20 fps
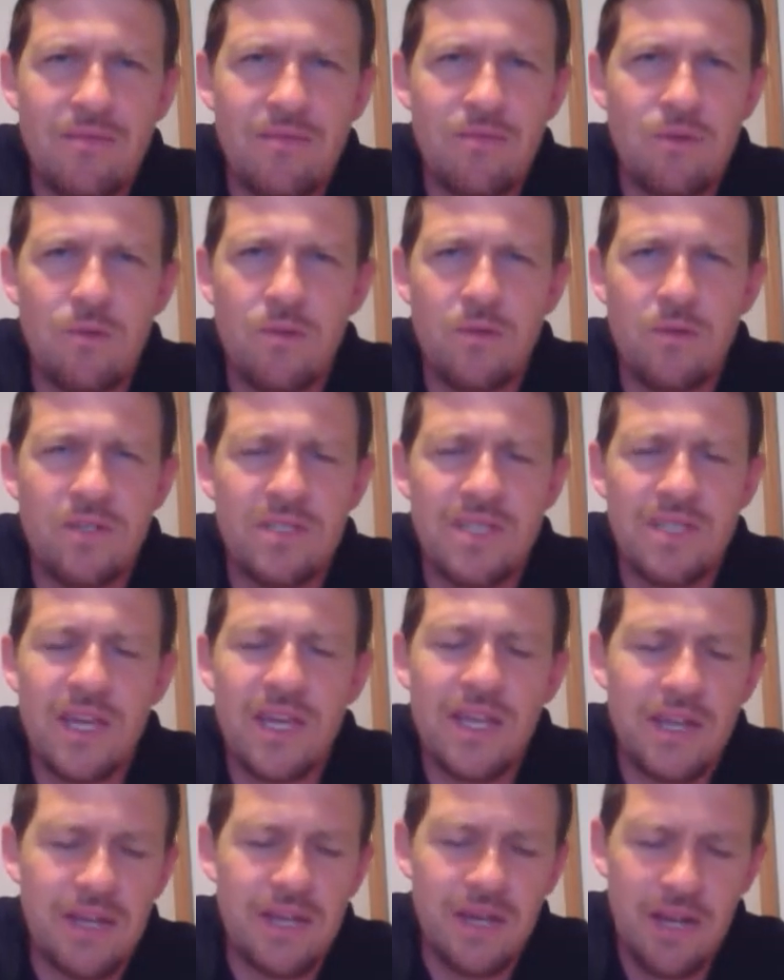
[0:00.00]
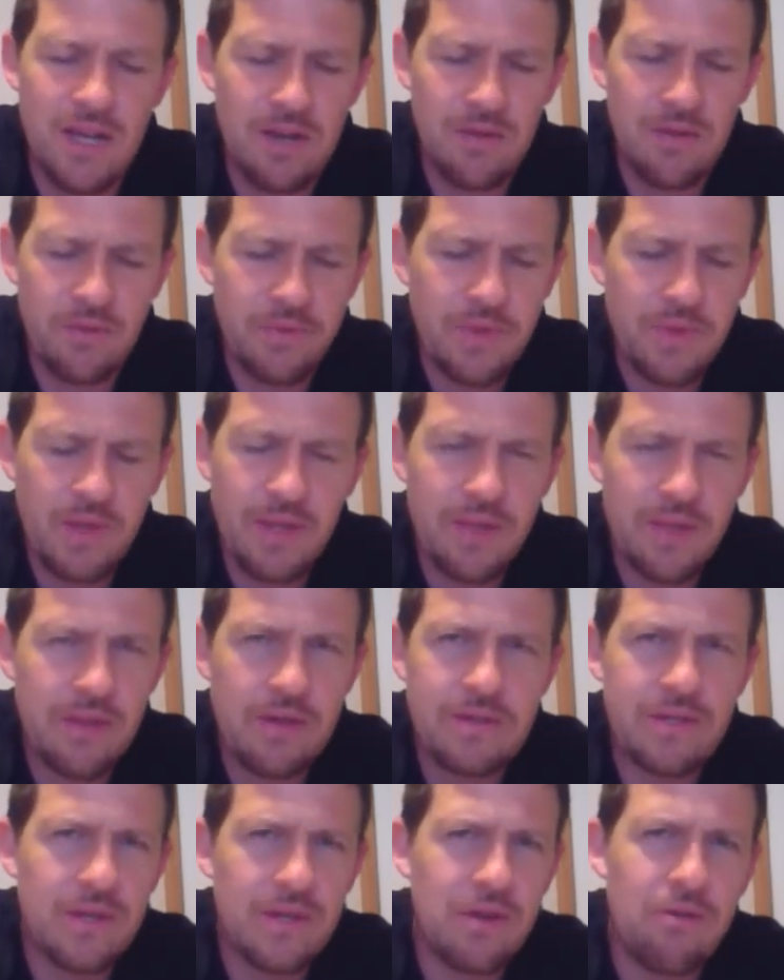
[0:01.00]
what we're saying and I don't think
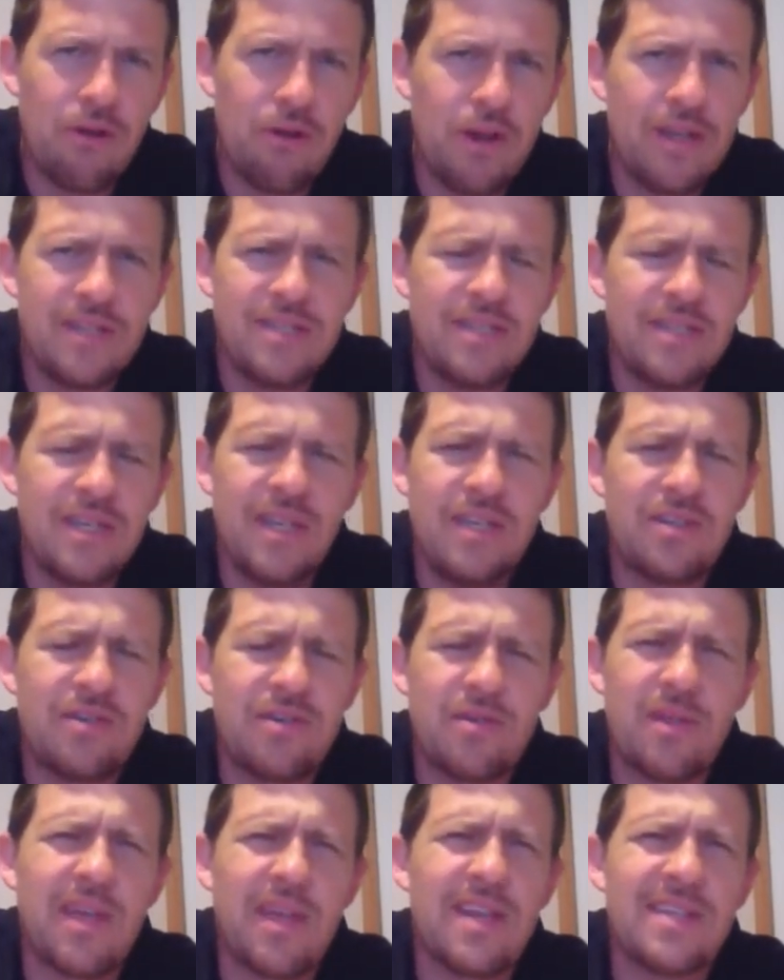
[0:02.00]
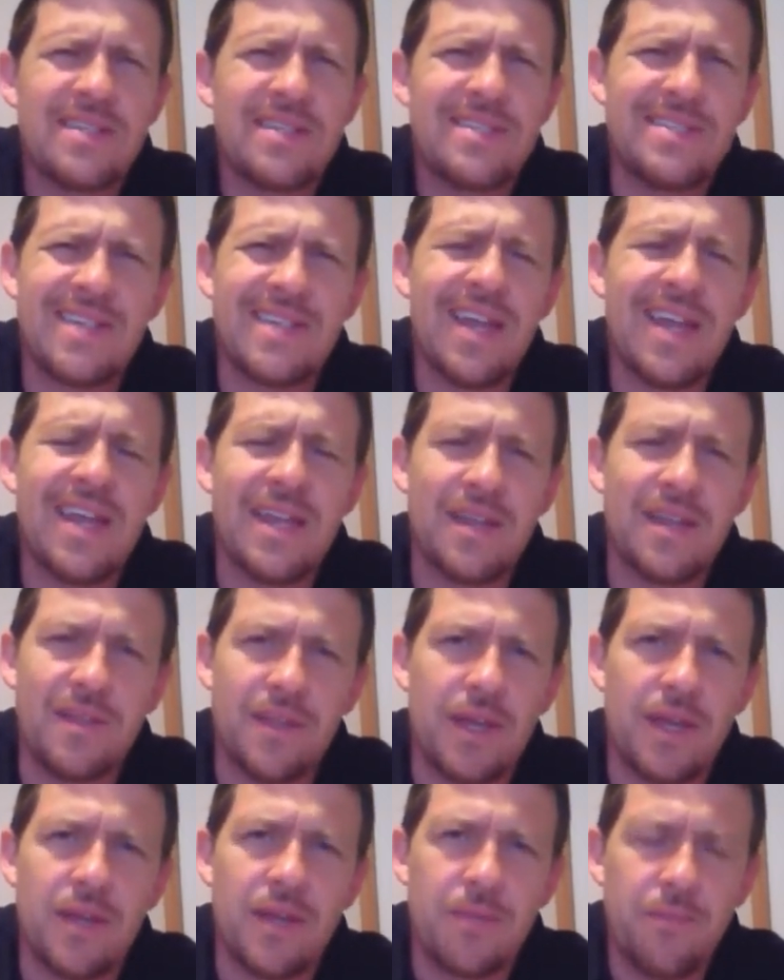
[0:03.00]
there's a grace teacher that is saying
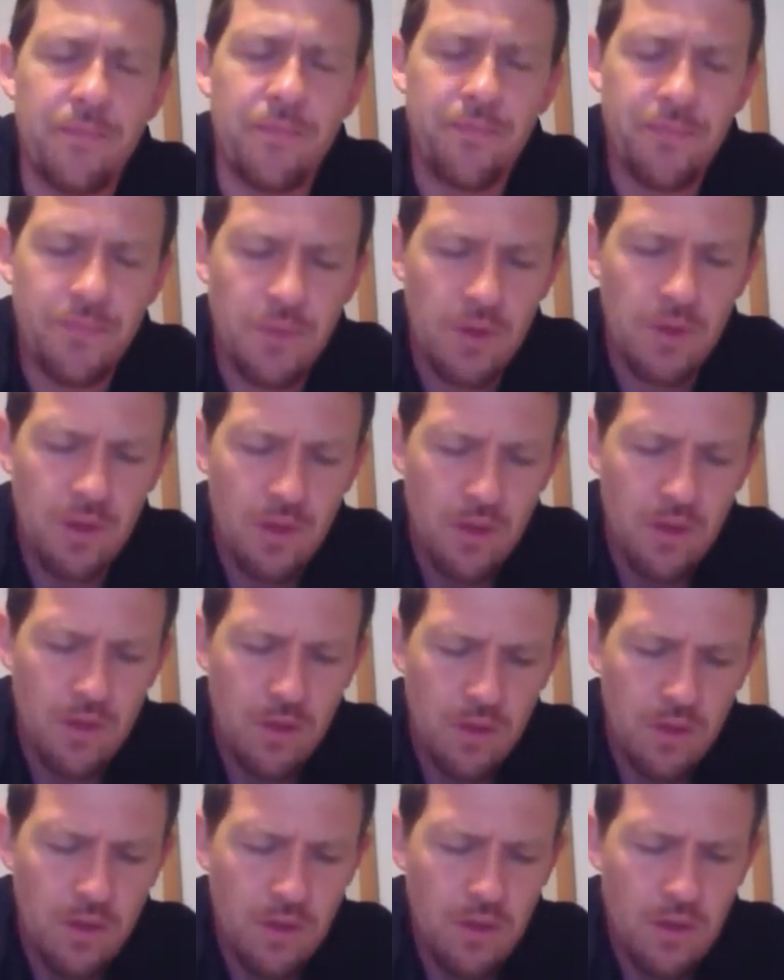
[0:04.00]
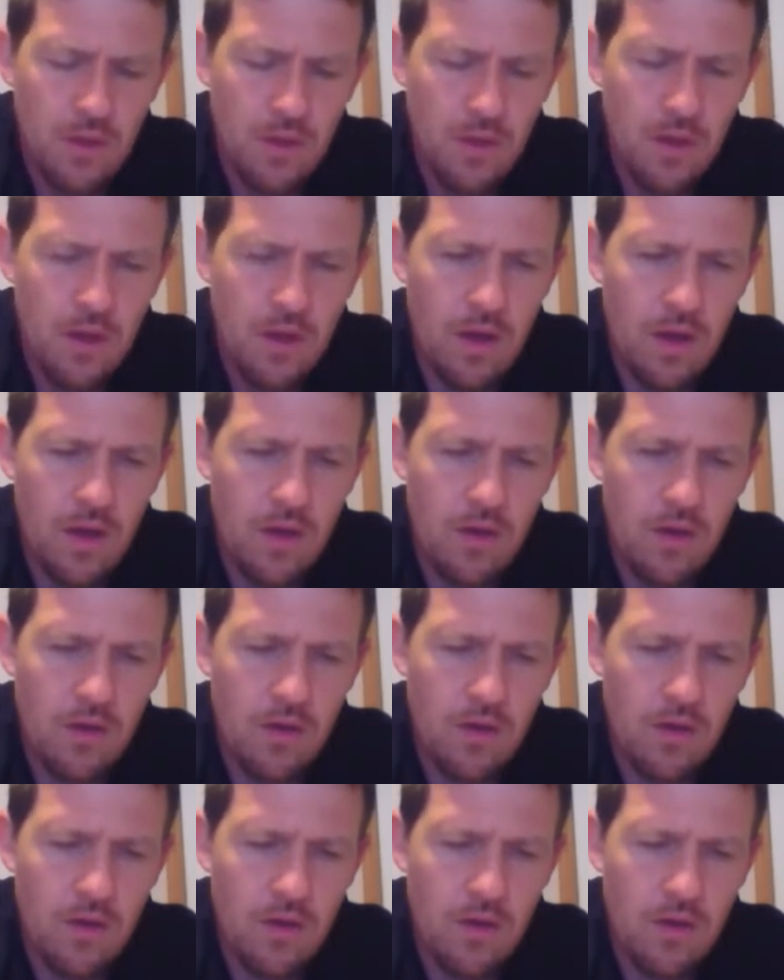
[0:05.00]
that uh,